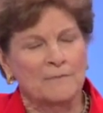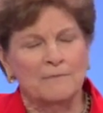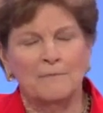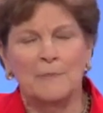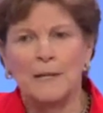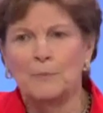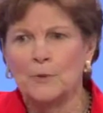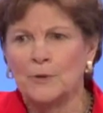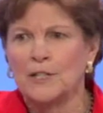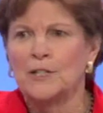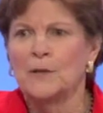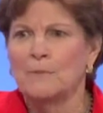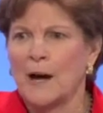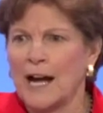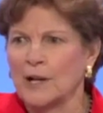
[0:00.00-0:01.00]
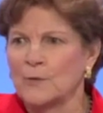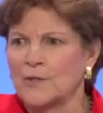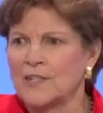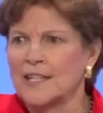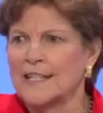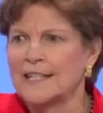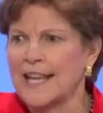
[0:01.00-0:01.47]
people in
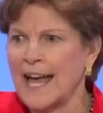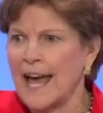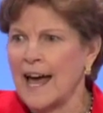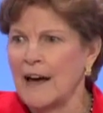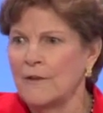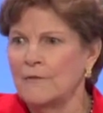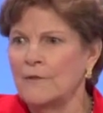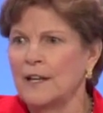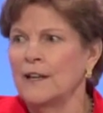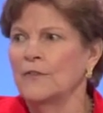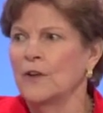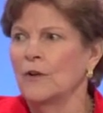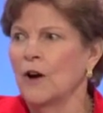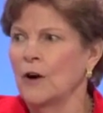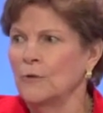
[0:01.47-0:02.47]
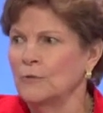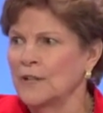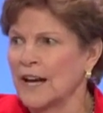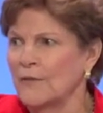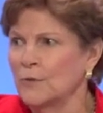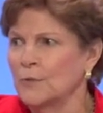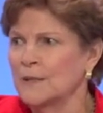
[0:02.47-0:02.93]
democracies have in their own
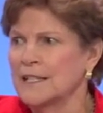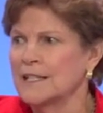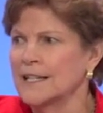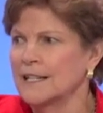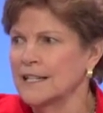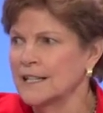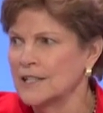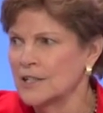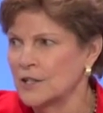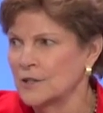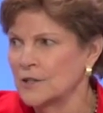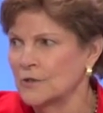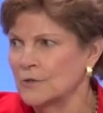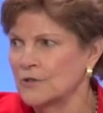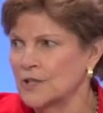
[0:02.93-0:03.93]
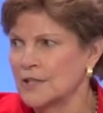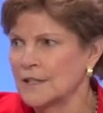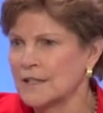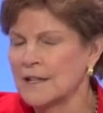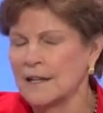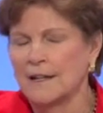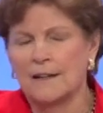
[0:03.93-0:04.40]
governments and
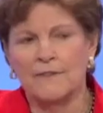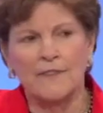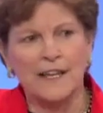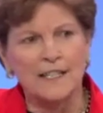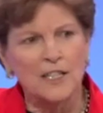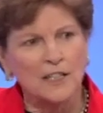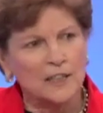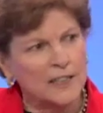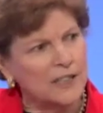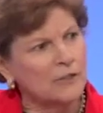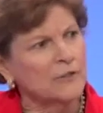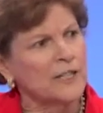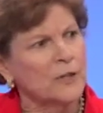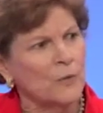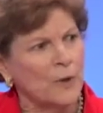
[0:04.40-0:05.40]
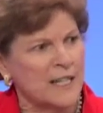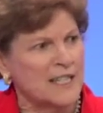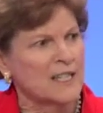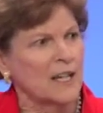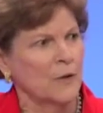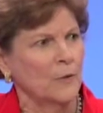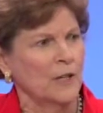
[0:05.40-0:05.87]
institutions. That's clearly what
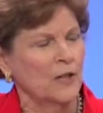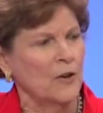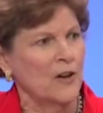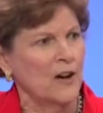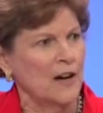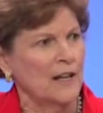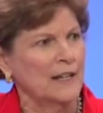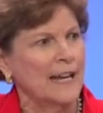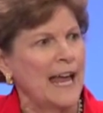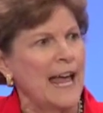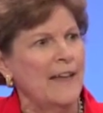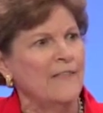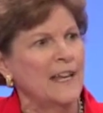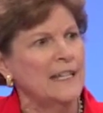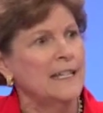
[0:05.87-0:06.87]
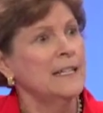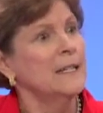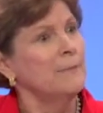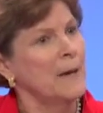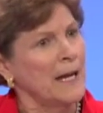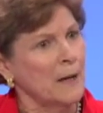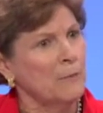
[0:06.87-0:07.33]
is going on, and they need to
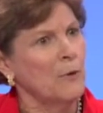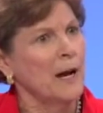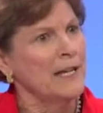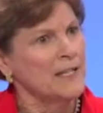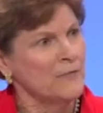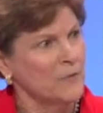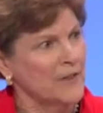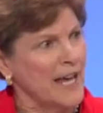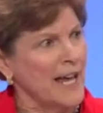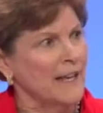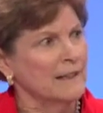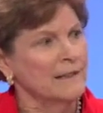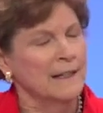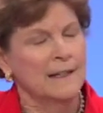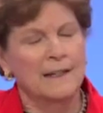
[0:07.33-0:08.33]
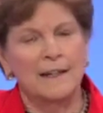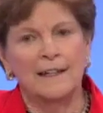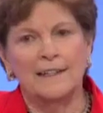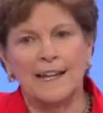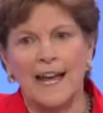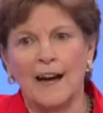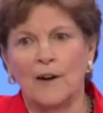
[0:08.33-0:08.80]
pay a price for that.
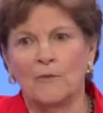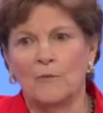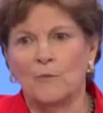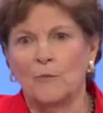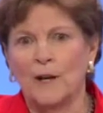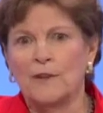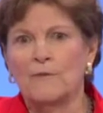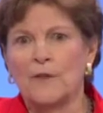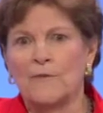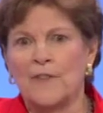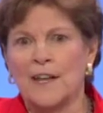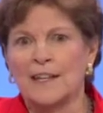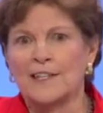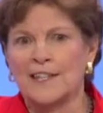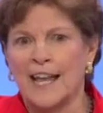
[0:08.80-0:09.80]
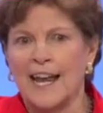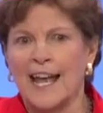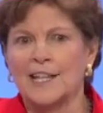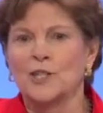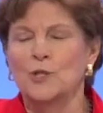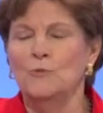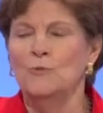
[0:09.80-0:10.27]
Now, one of the things that
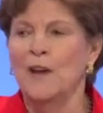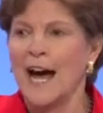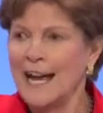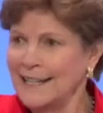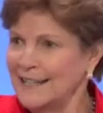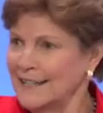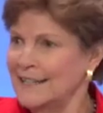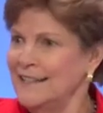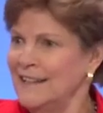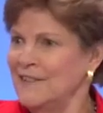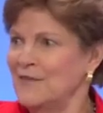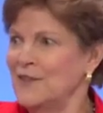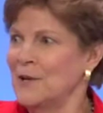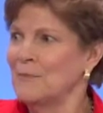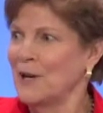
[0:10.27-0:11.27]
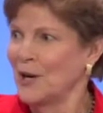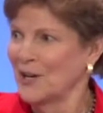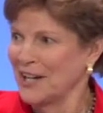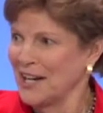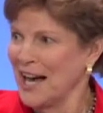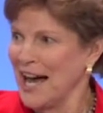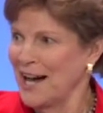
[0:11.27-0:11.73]
has united the
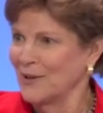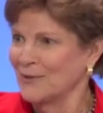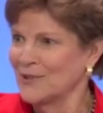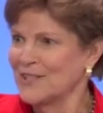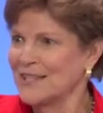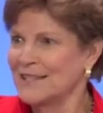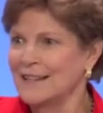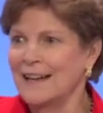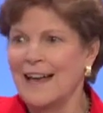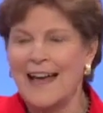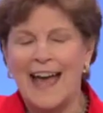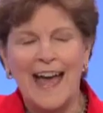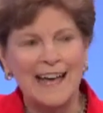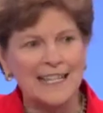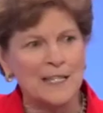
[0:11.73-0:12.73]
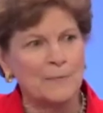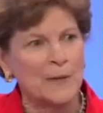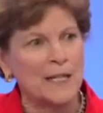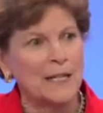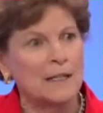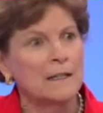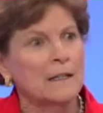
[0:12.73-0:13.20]
American Congress has
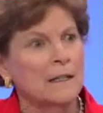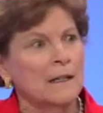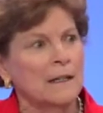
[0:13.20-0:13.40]
been